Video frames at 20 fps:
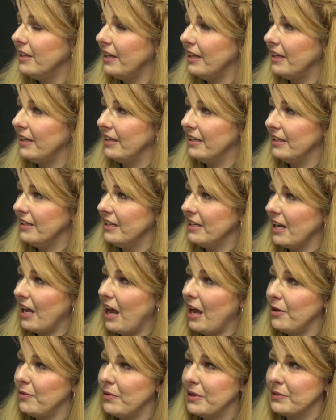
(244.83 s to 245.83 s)
and
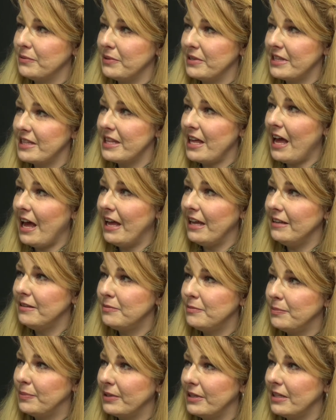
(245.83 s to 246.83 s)
I went with
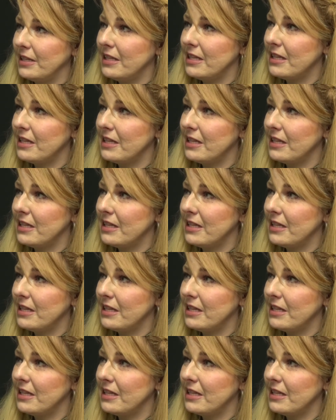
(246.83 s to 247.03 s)
that, but